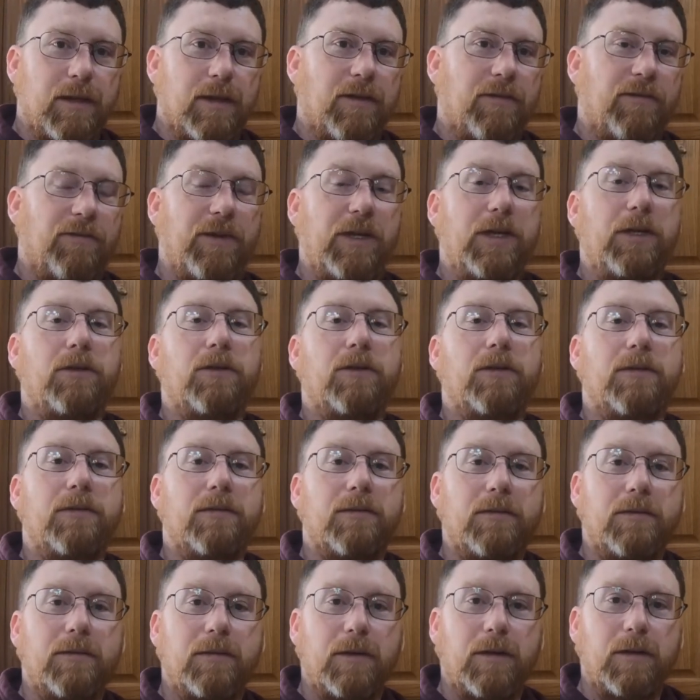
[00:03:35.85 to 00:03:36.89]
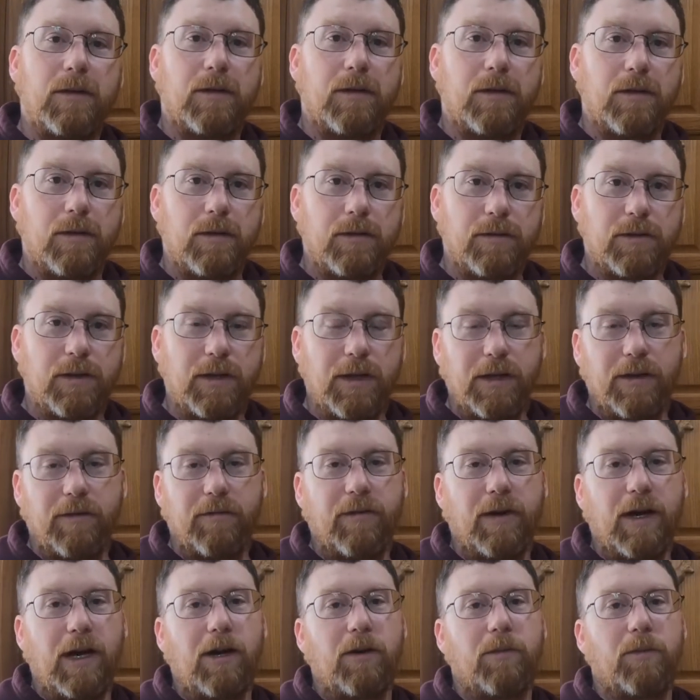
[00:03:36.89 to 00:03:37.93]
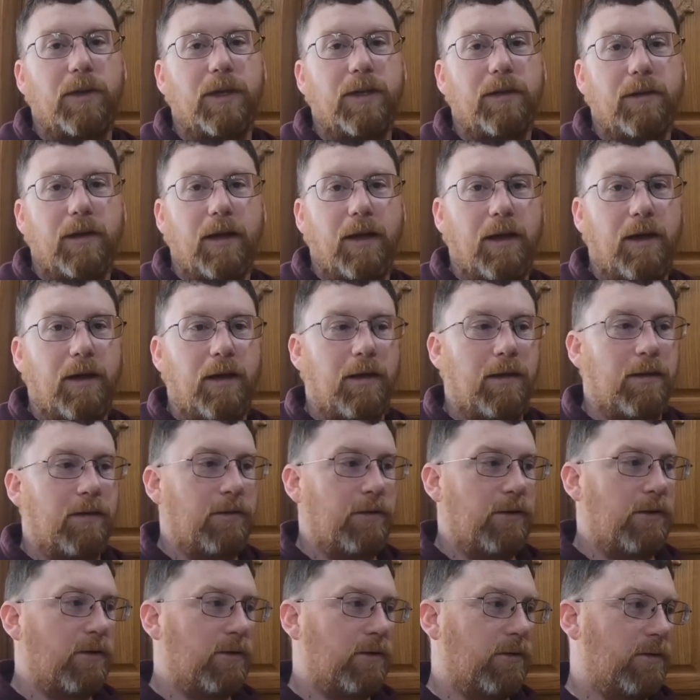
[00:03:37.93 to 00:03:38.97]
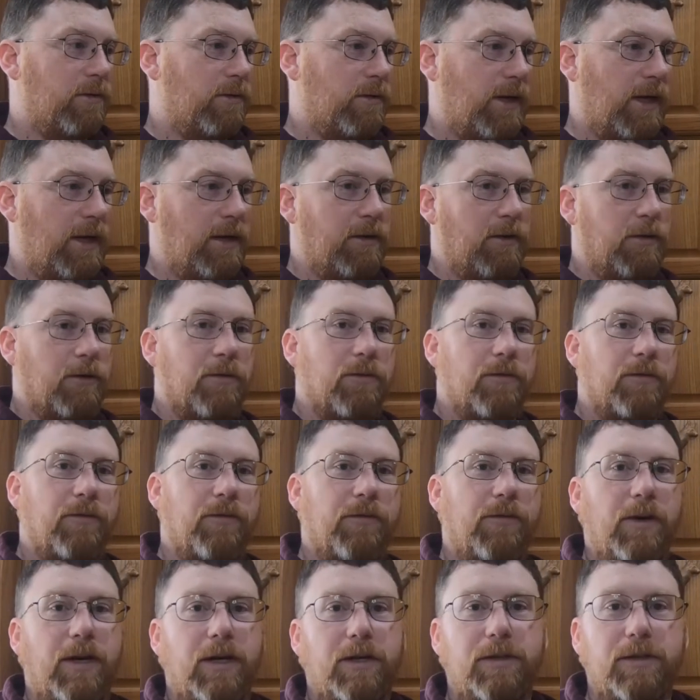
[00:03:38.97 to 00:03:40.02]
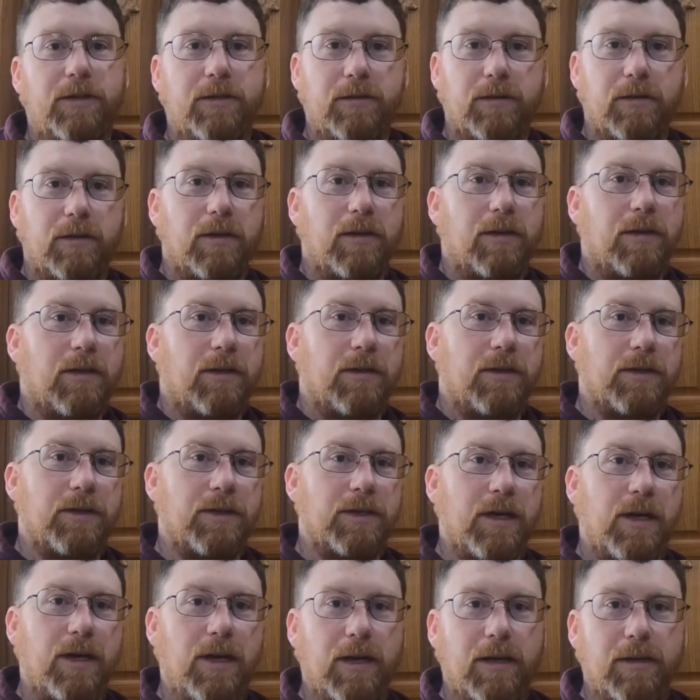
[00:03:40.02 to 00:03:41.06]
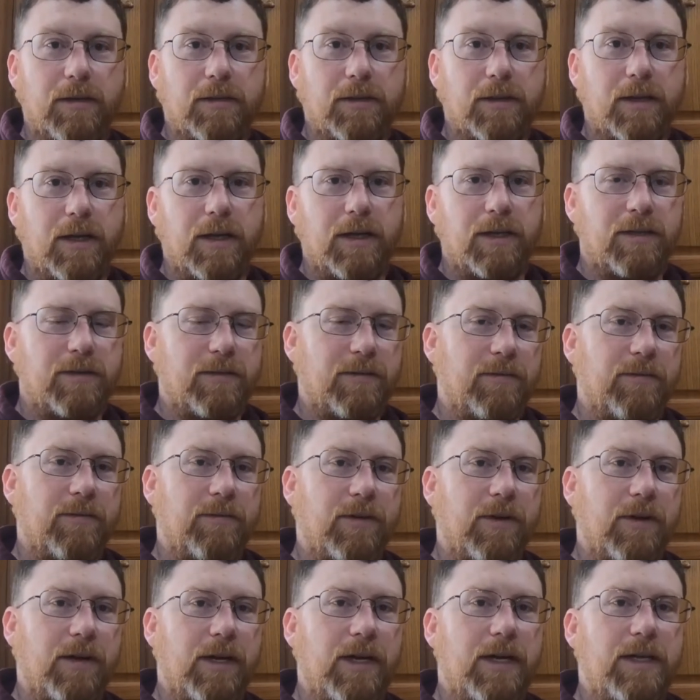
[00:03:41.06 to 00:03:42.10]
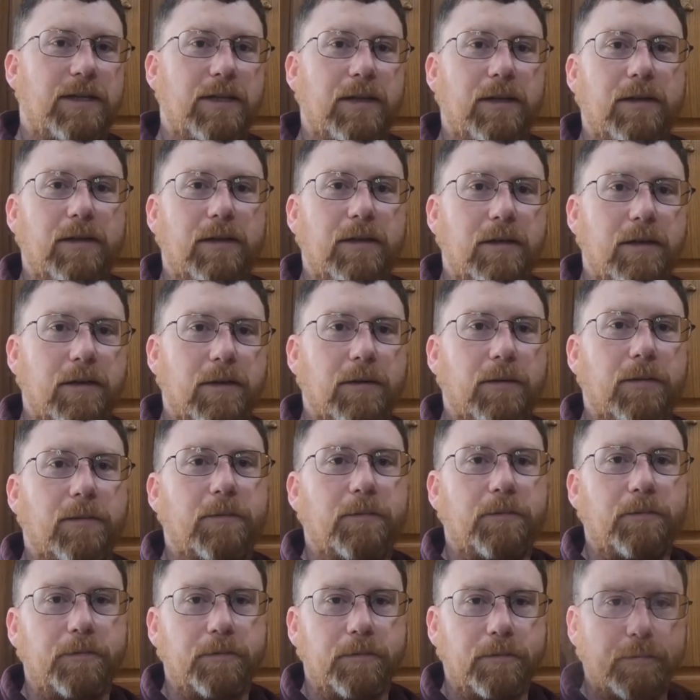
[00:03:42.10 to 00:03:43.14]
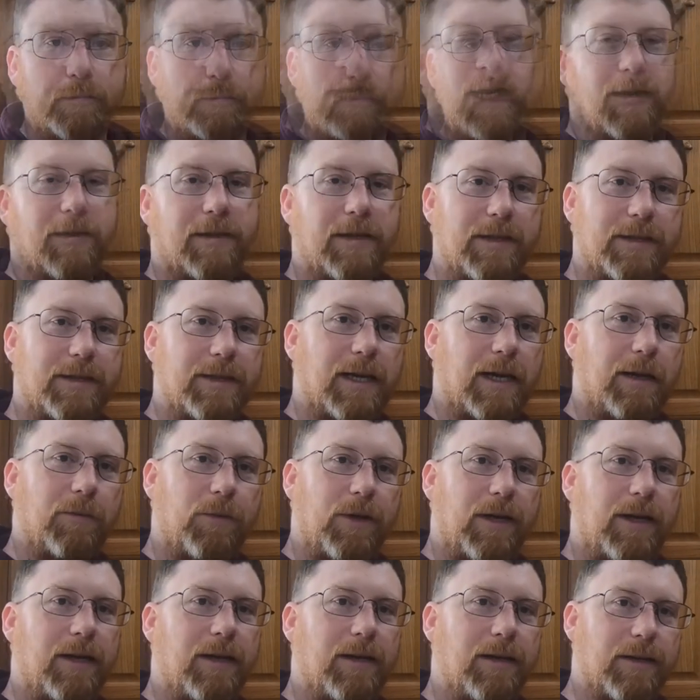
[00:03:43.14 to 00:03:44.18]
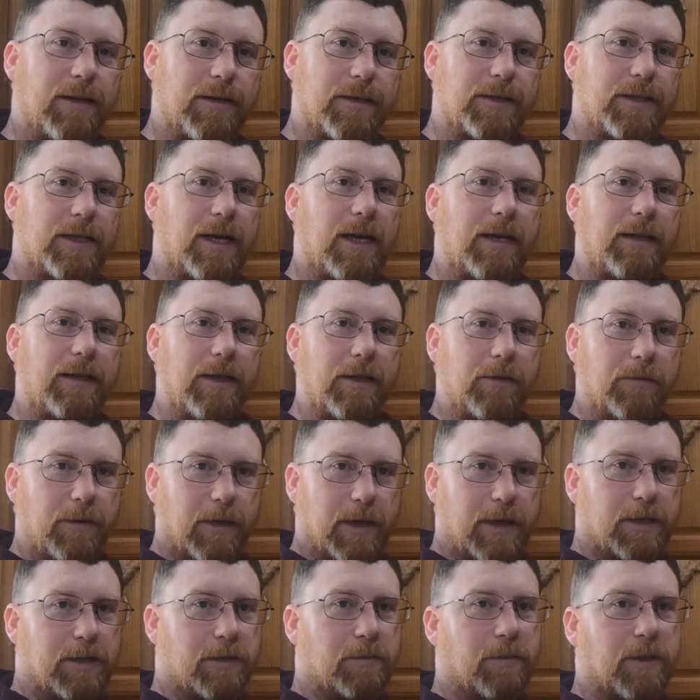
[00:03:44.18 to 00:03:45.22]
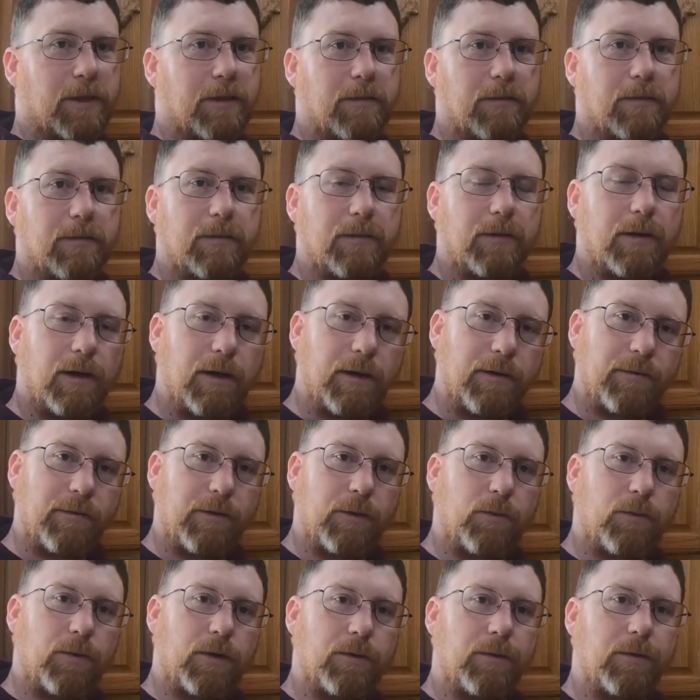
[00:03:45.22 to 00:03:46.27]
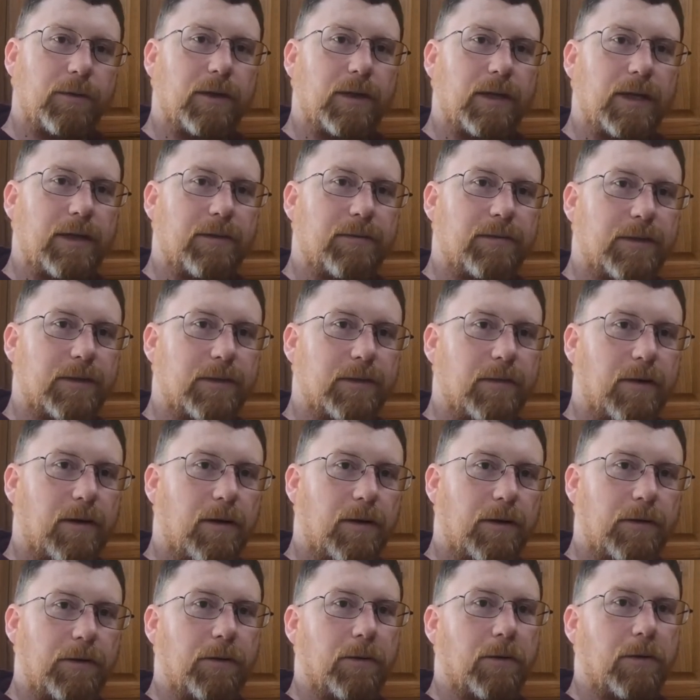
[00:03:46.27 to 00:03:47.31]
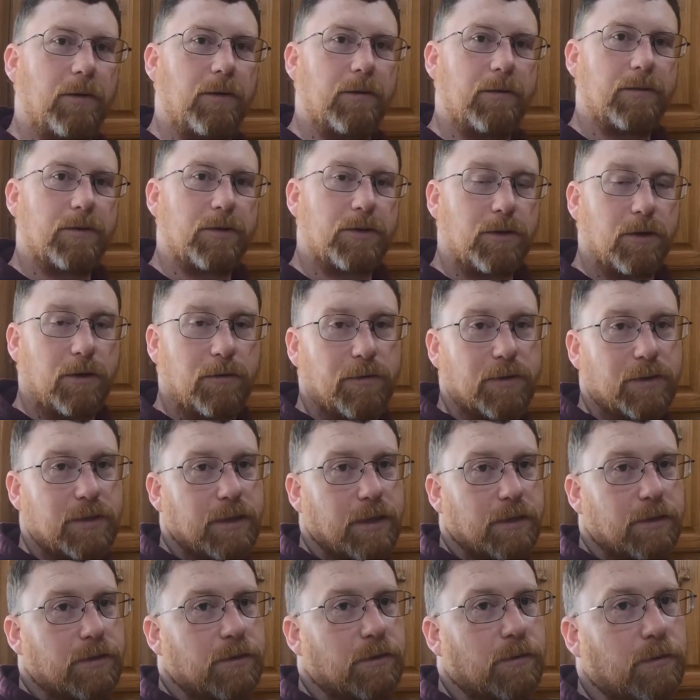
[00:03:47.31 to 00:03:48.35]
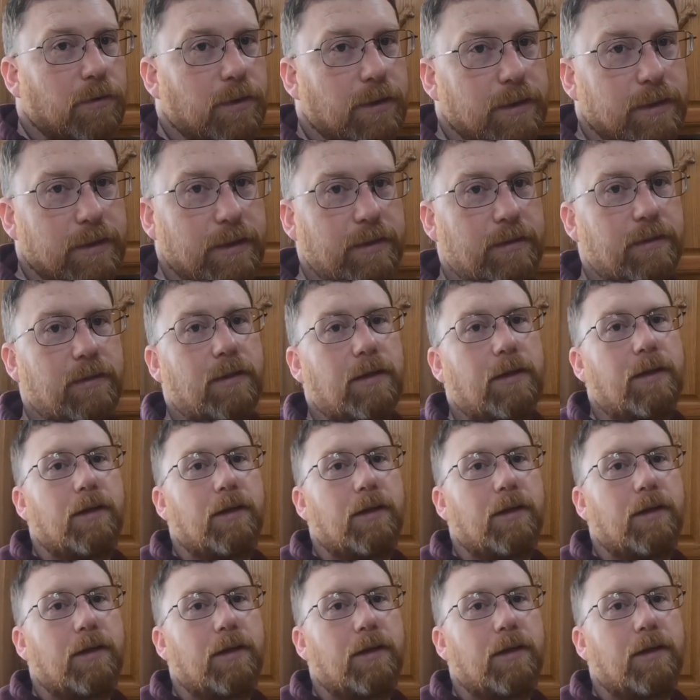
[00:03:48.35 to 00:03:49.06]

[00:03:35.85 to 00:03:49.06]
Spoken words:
feel to the environment, and you can create new and fresh designs, and it's very easy to do. At this time, we need to decide the arrangement of the wood reliefs on your surface that you're wanting